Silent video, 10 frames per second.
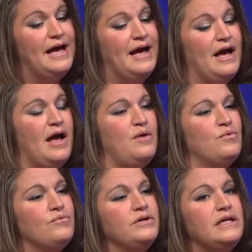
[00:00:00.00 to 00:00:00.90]
And
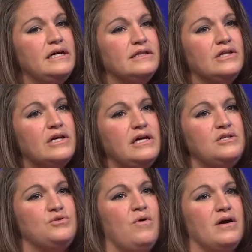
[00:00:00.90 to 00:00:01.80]
we're really
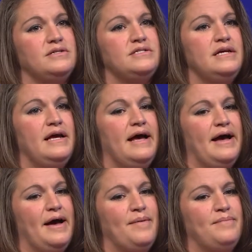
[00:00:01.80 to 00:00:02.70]
looking towards
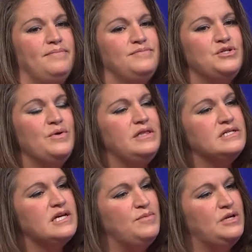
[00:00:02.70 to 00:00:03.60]
doing
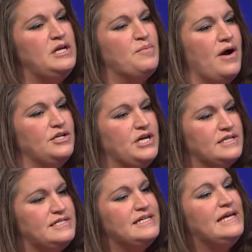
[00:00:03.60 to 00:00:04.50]
these community
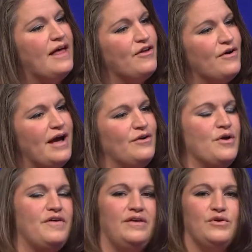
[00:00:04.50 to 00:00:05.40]
projects together. I don't
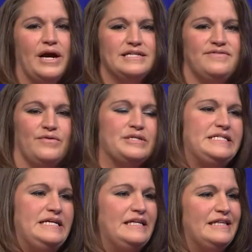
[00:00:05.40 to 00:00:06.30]
know if any of you guys have ever
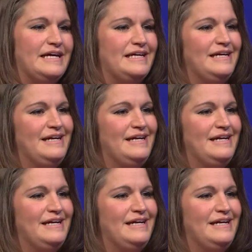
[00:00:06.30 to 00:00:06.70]
seen the